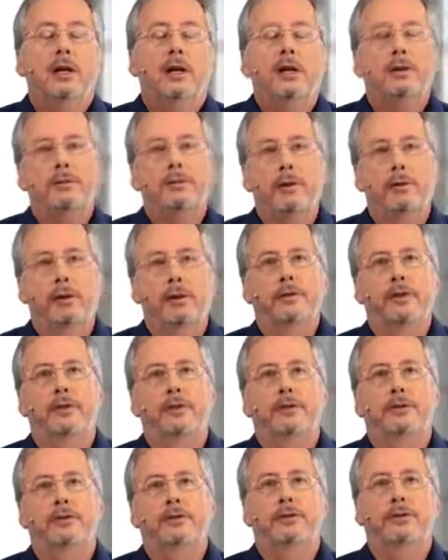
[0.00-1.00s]
If,
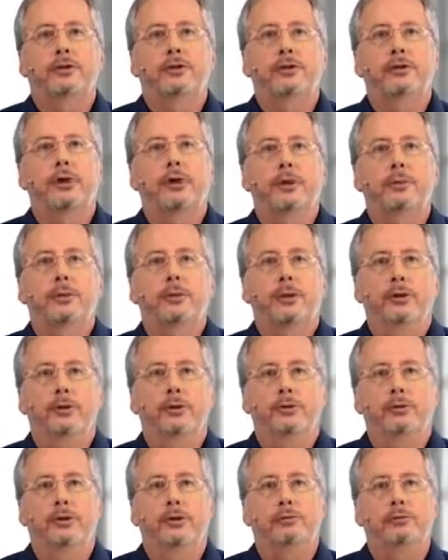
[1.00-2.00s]
however, 2
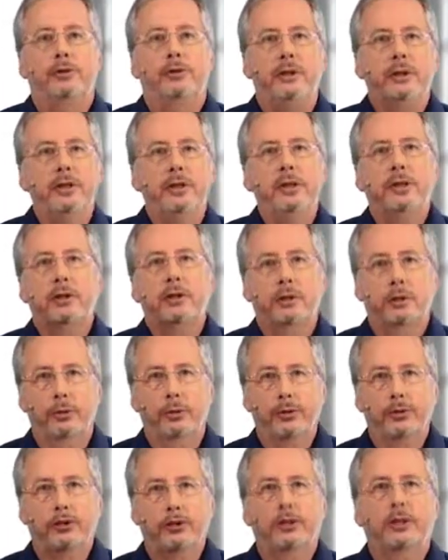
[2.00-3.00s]
embryos were really
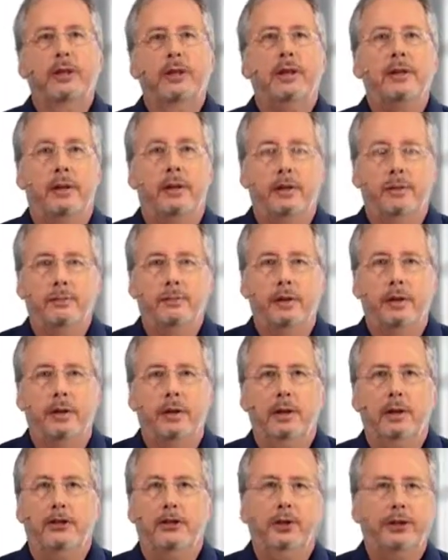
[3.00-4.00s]
close together,
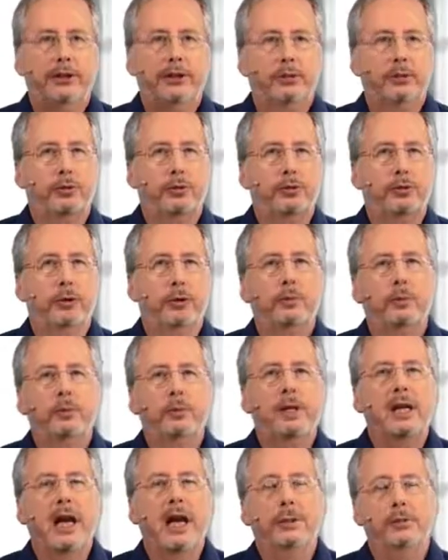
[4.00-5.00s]
this
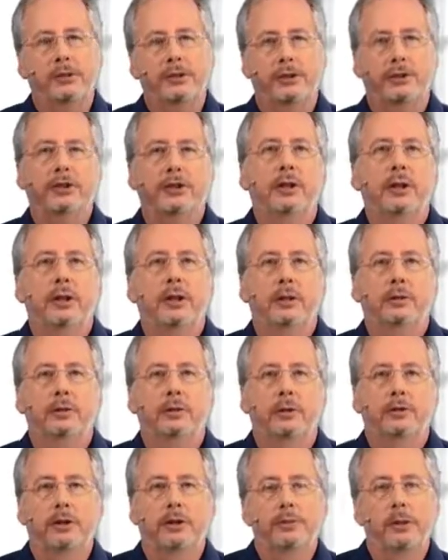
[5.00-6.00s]
probably happens
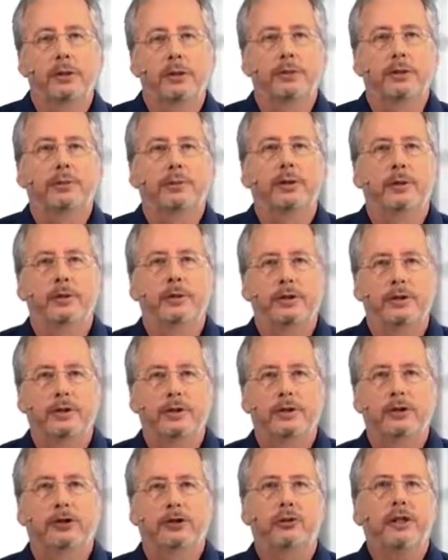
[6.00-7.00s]
around about the
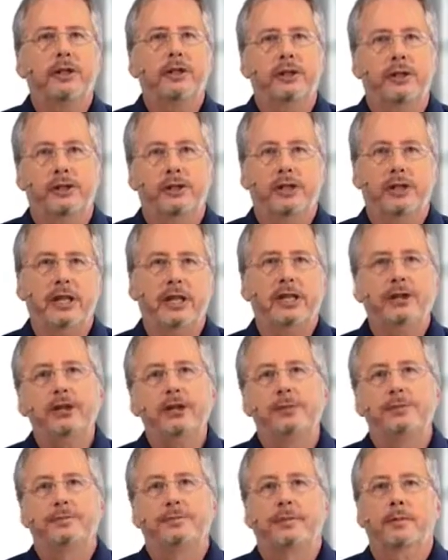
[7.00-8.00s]
primitive streak
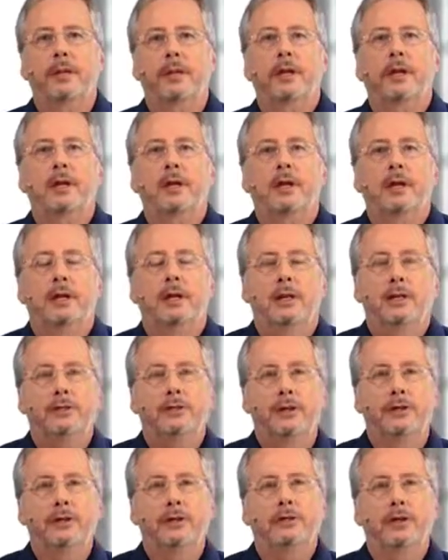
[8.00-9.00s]
stage.
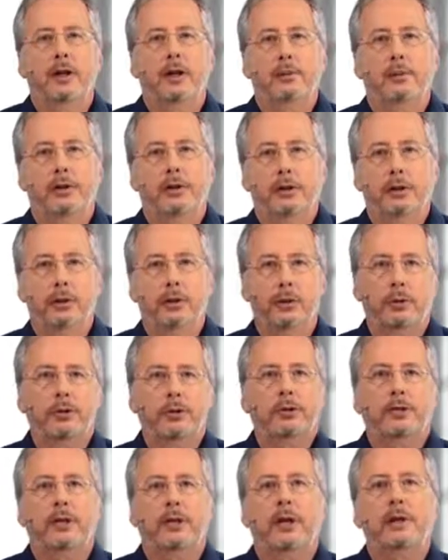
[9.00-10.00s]
If they're developing
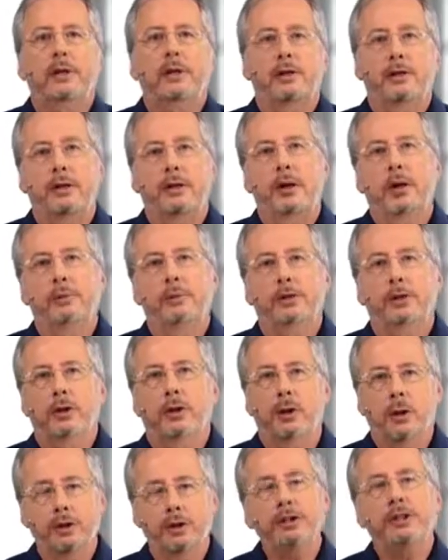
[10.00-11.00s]
close together and come in
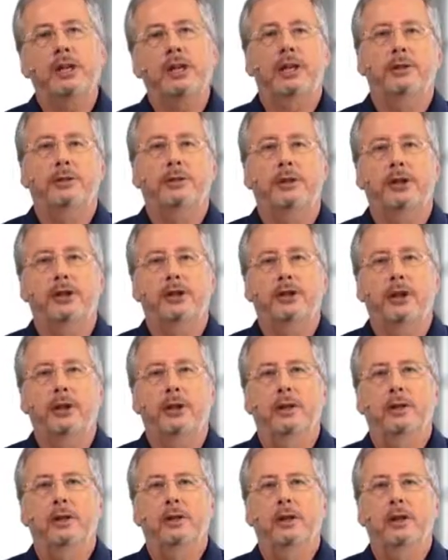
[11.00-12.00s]
contact with each
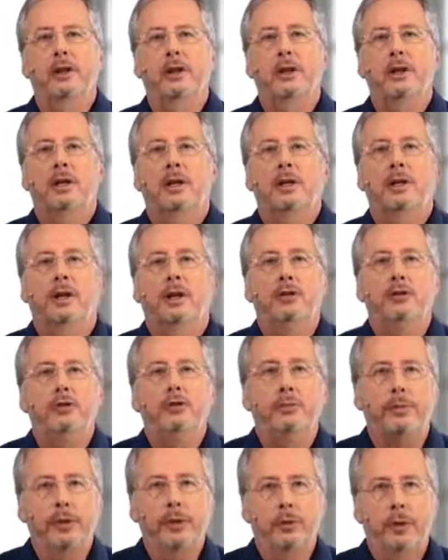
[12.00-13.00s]
other, then
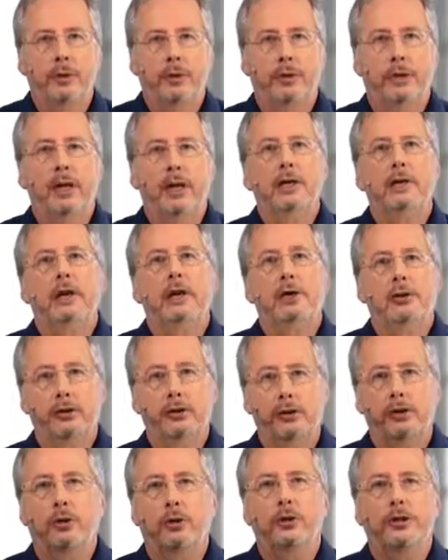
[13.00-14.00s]
you may well get
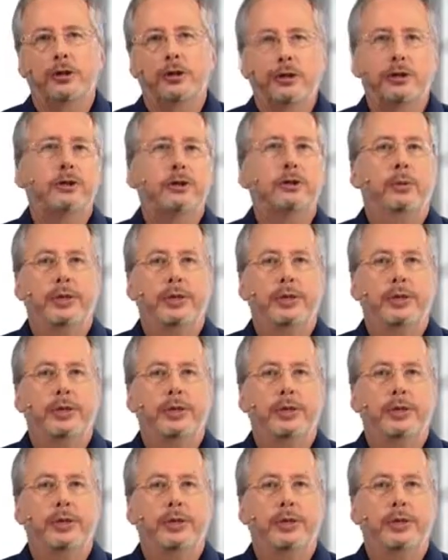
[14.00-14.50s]
conjoined